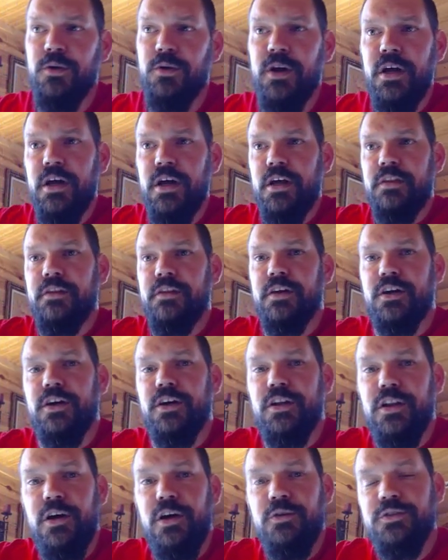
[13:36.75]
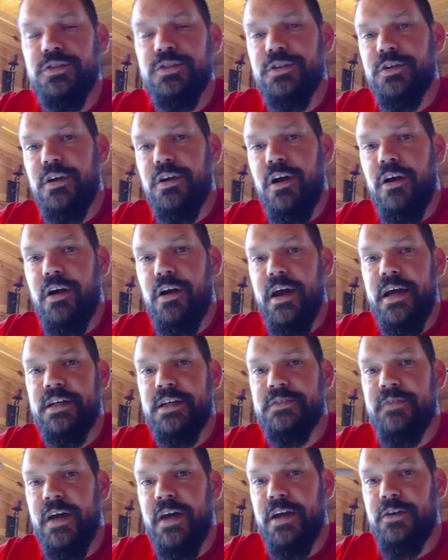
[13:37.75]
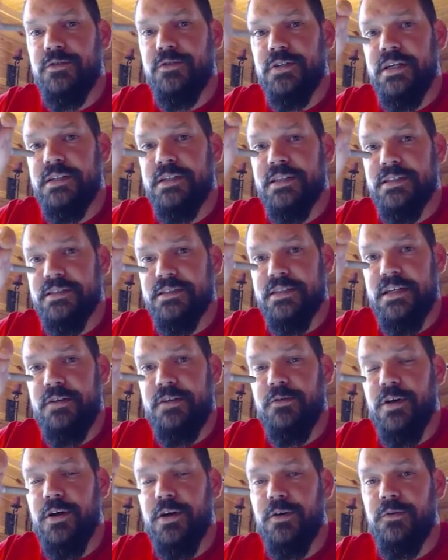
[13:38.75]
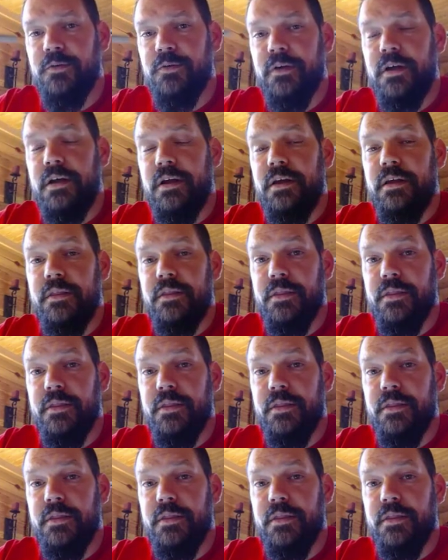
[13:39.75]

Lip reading: So the closer our x values get to 0,